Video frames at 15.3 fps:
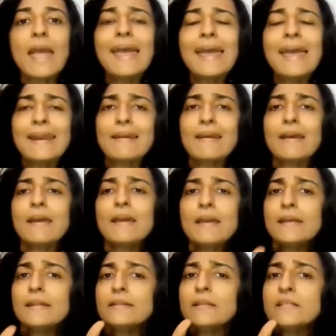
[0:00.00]
And
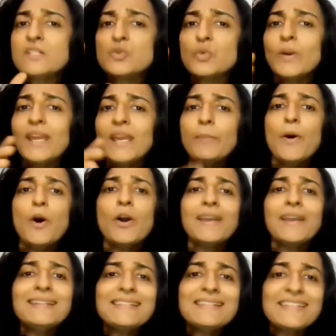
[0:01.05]
this
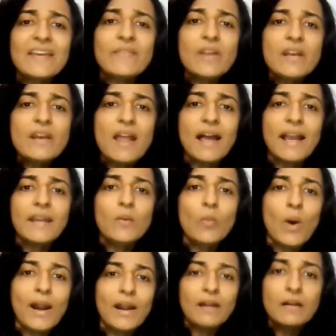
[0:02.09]

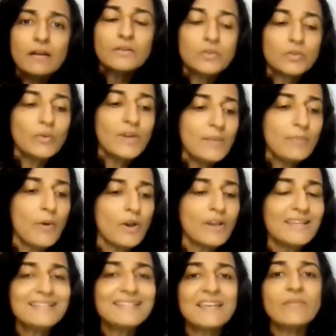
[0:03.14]

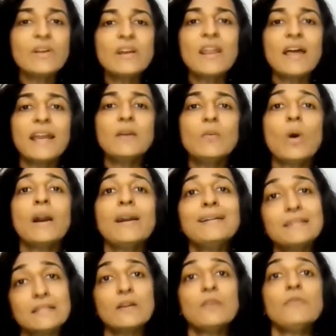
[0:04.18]
3.791,
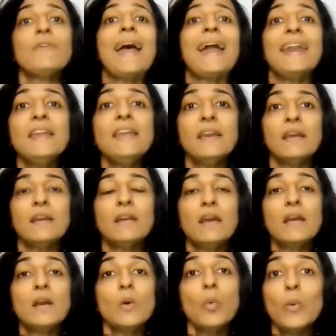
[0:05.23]
instead of adding it,
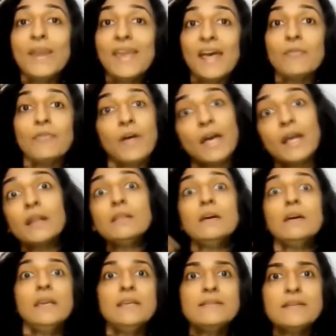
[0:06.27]
we have another
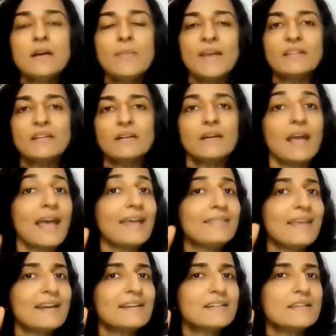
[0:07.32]
easier method,
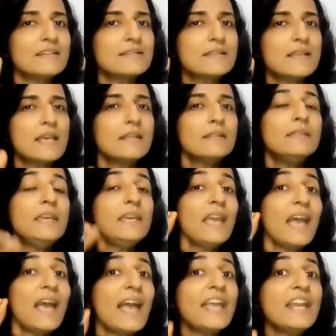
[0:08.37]
and that is the
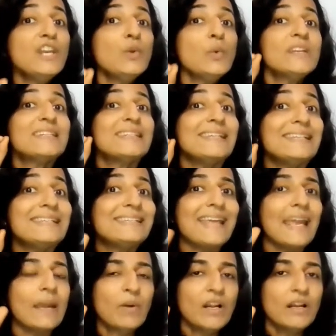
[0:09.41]
annuity
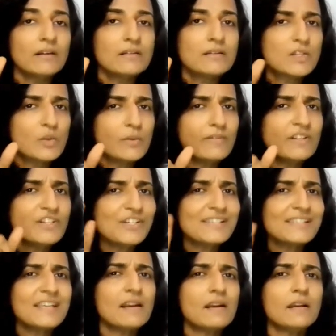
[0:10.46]
table. So we will
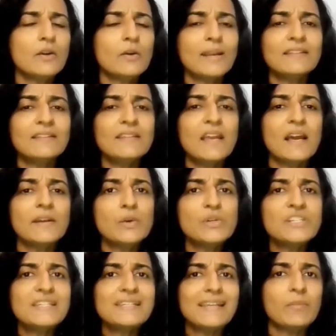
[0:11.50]
just take a look at the
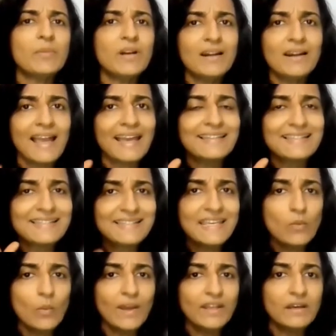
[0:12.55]
annuity table and
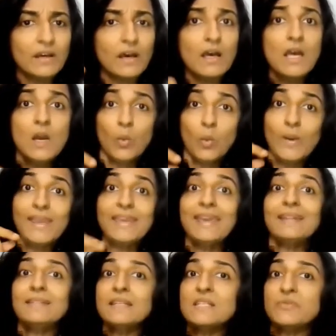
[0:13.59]
see whether we
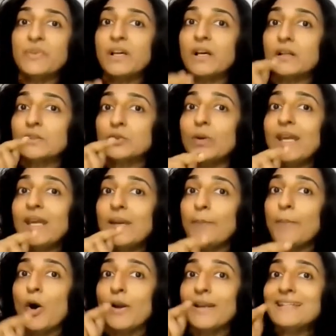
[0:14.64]
get this figure
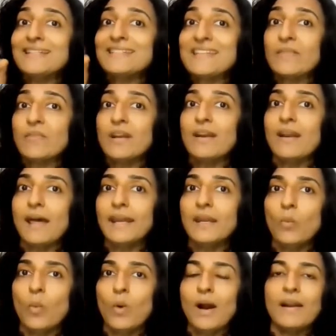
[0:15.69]

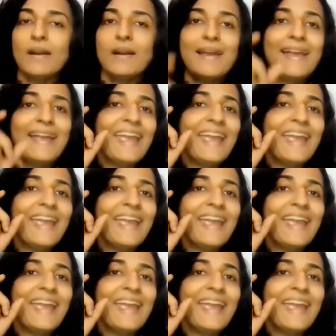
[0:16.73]
3.791